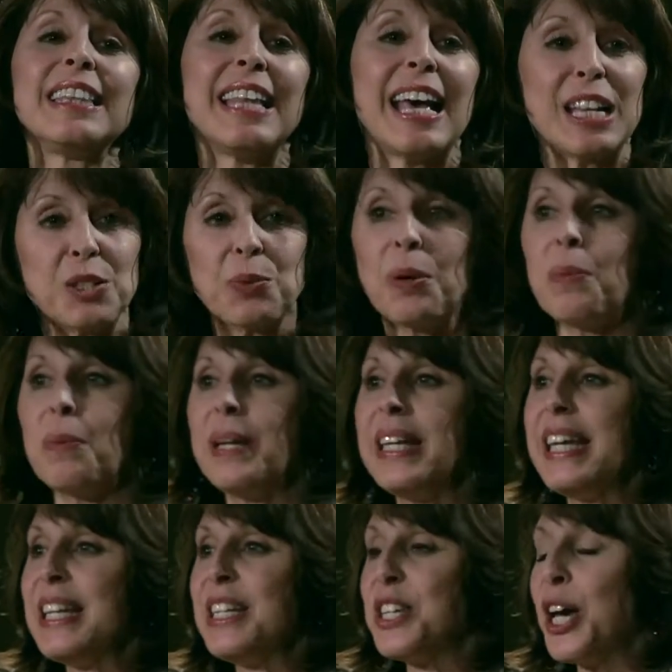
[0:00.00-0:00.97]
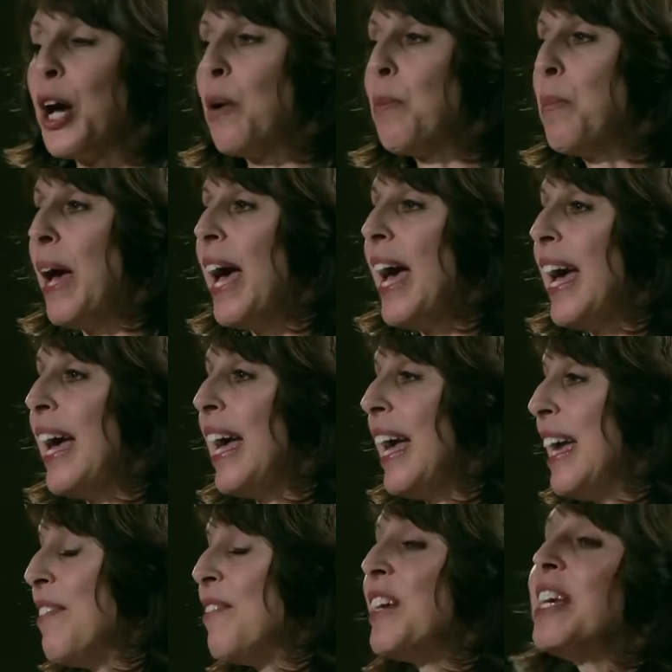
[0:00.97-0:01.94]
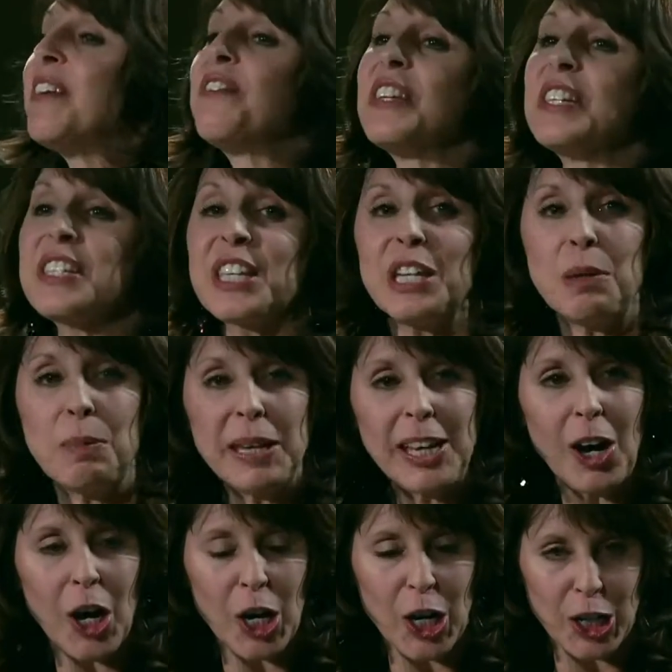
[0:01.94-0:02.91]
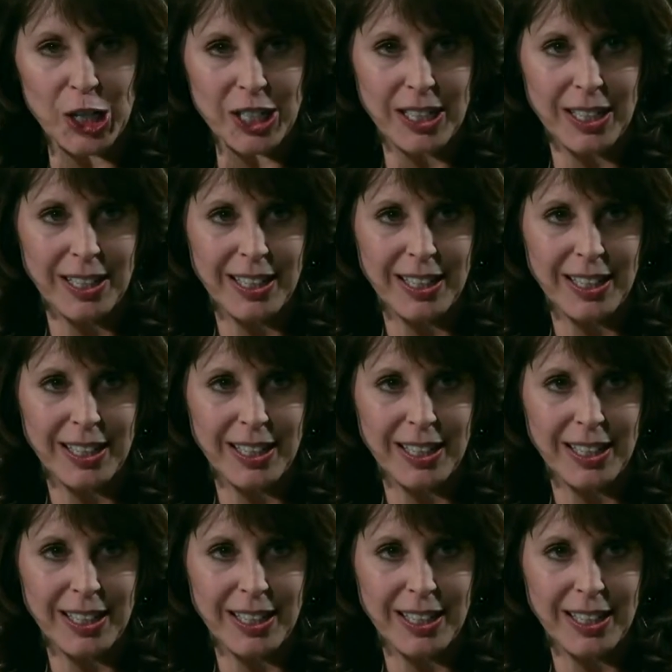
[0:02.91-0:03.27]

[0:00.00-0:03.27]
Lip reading: then that's what we need to obey, even if it's going to be hard,